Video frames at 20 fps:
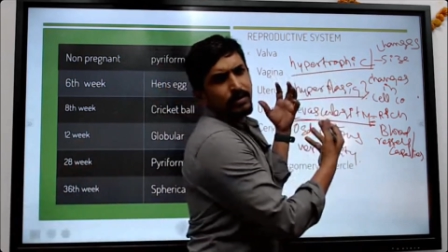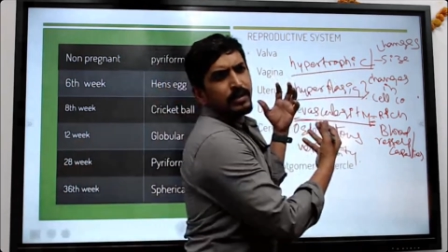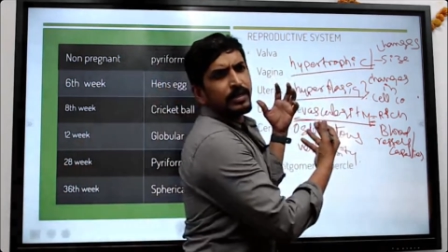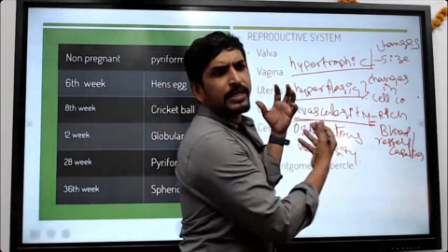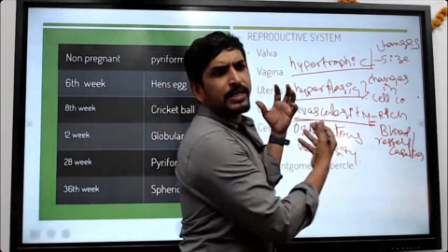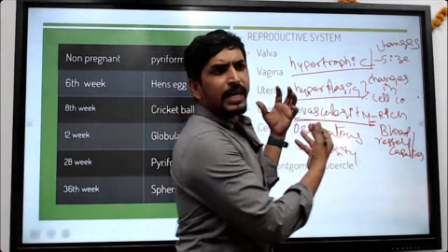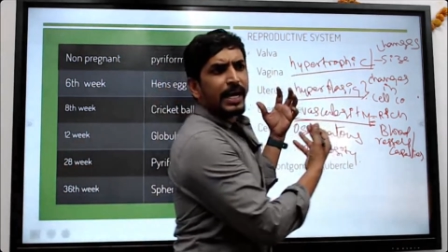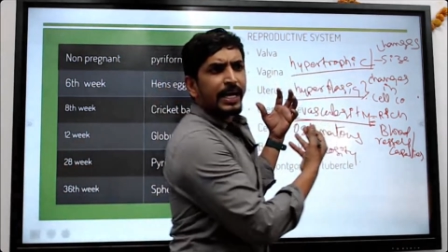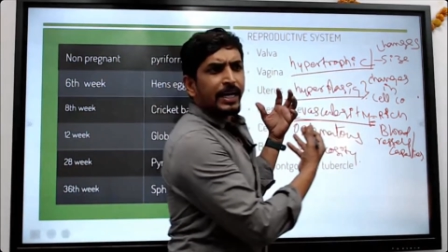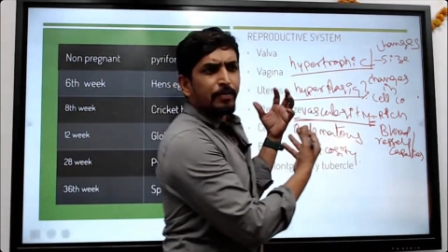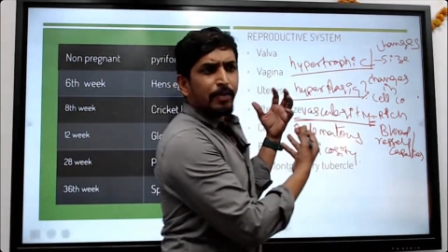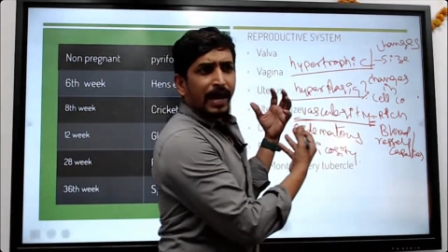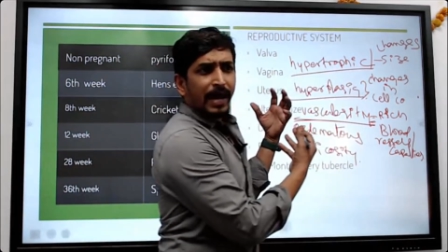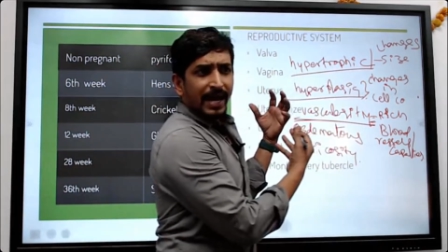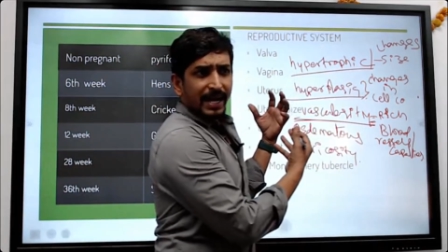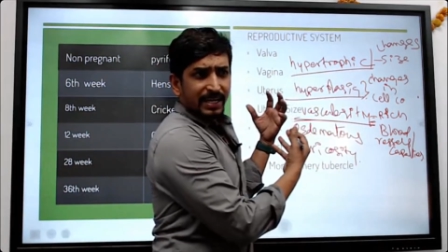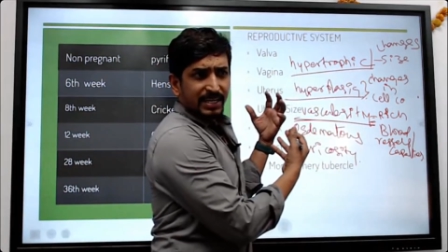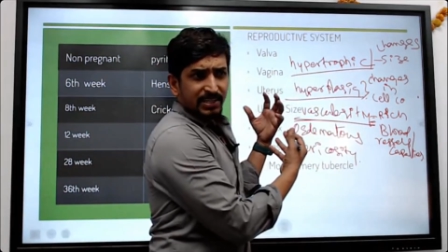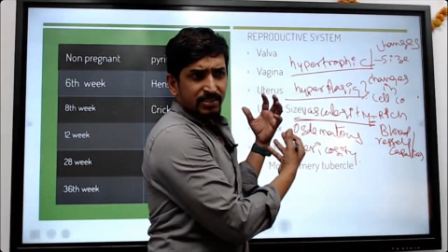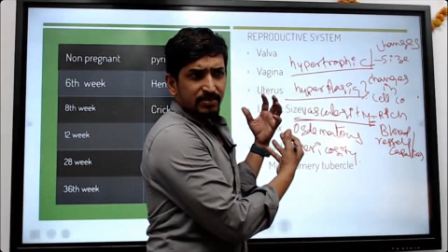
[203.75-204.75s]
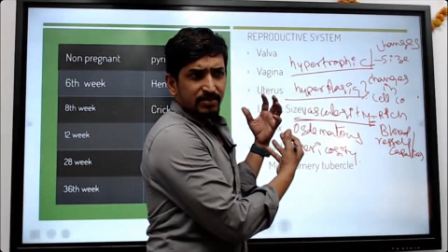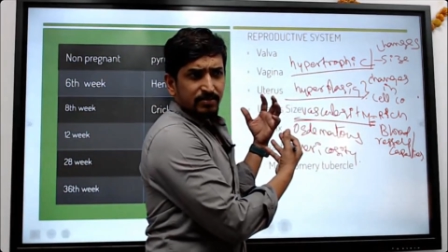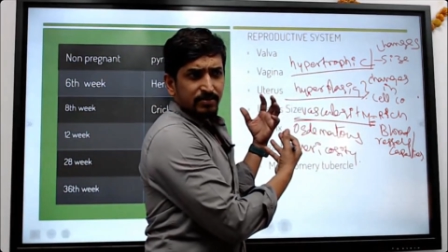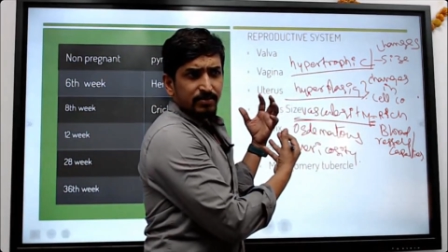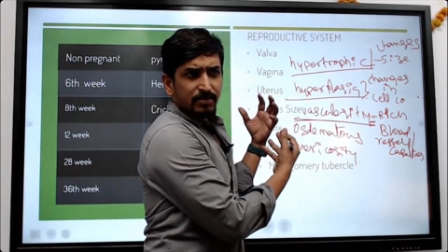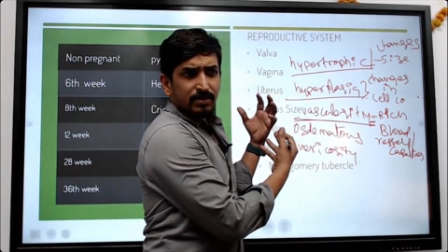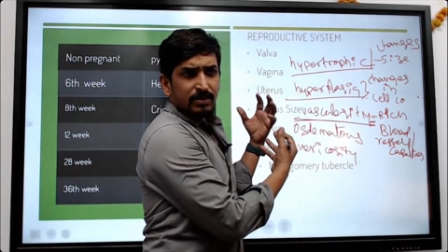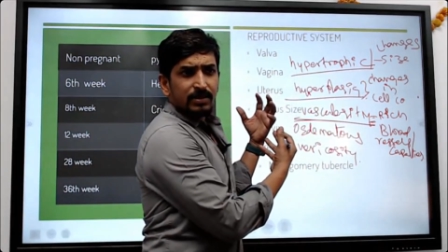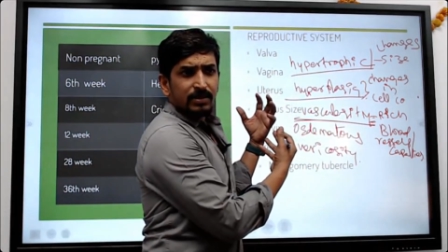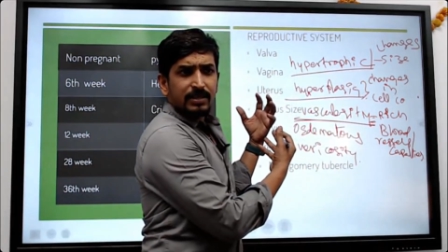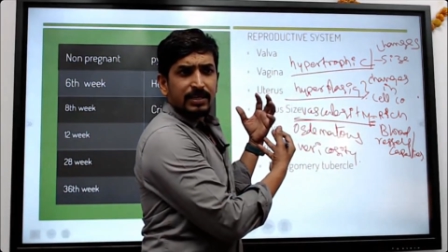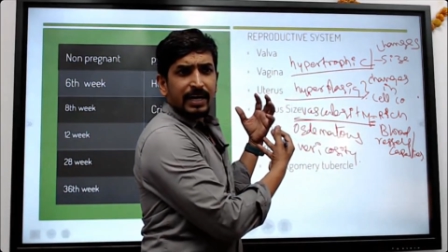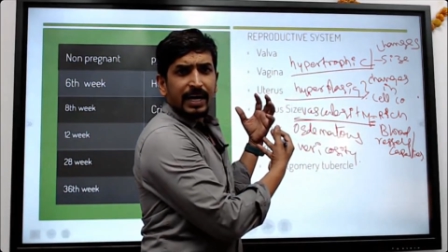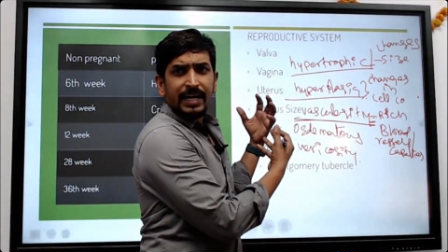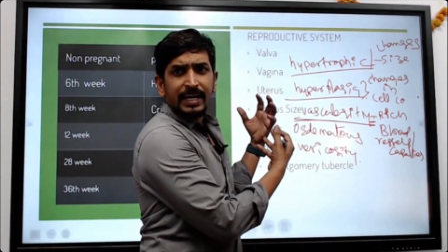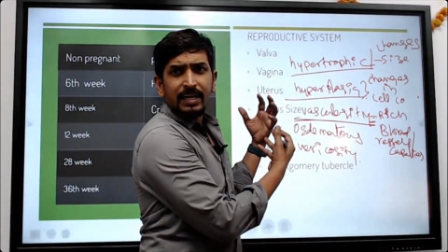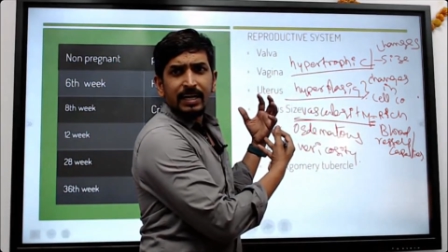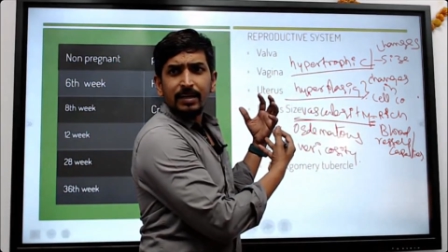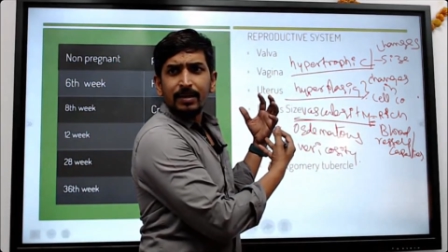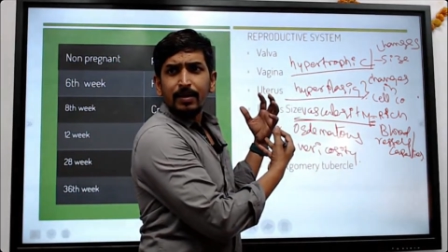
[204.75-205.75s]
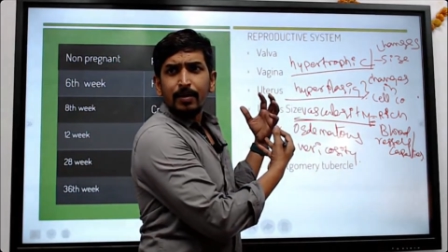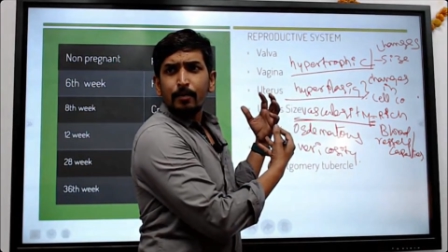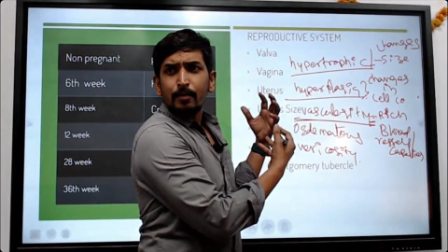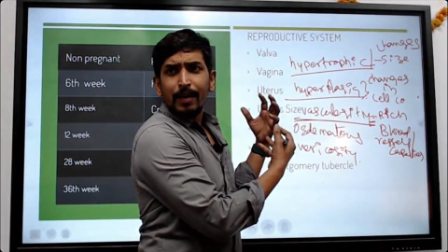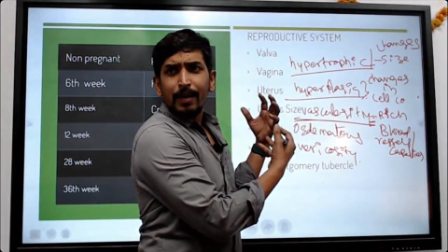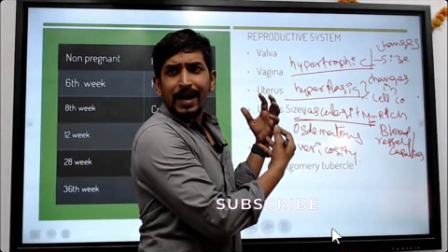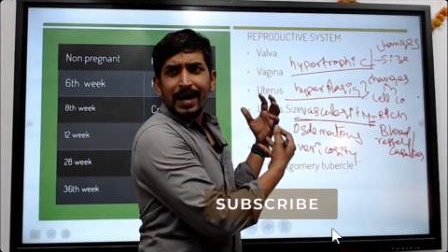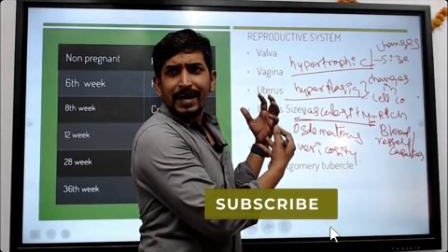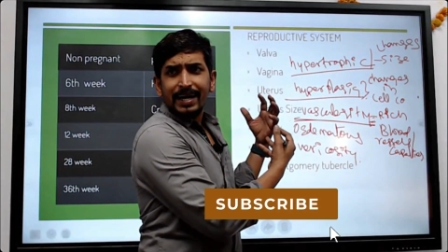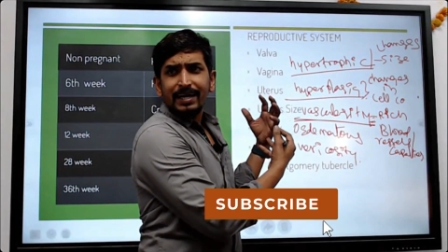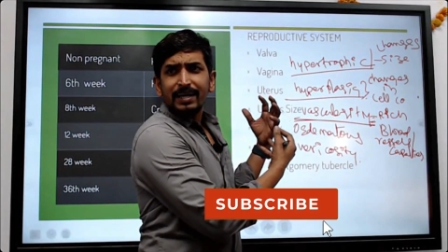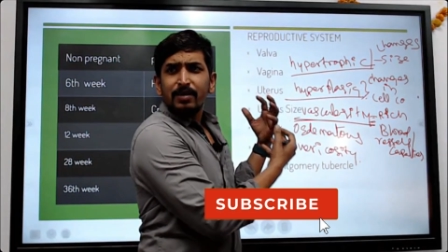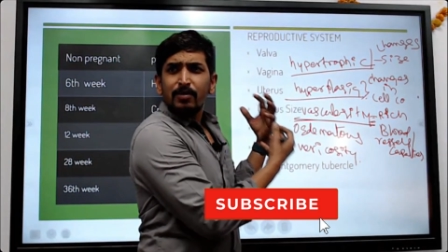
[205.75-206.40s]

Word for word: drain back, drain back.